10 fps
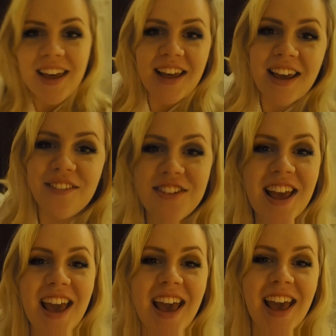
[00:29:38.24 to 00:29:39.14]

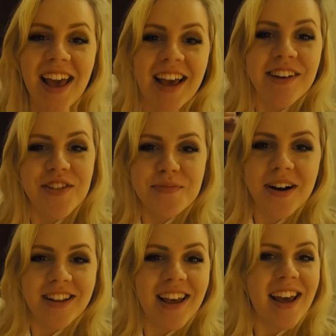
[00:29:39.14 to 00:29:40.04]
Evening,
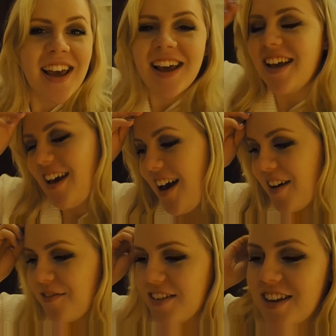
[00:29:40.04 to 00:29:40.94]

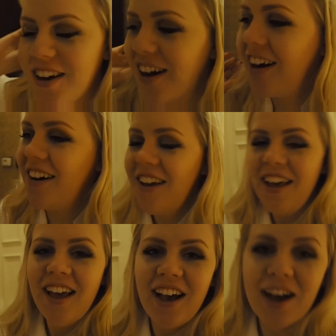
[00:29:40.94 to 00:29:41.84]
everybody! So
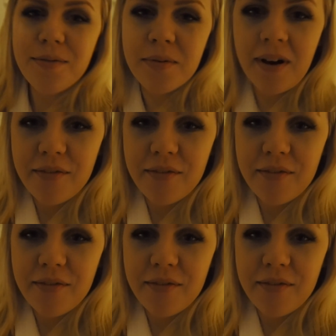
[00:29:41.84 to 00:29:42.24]
I'm in my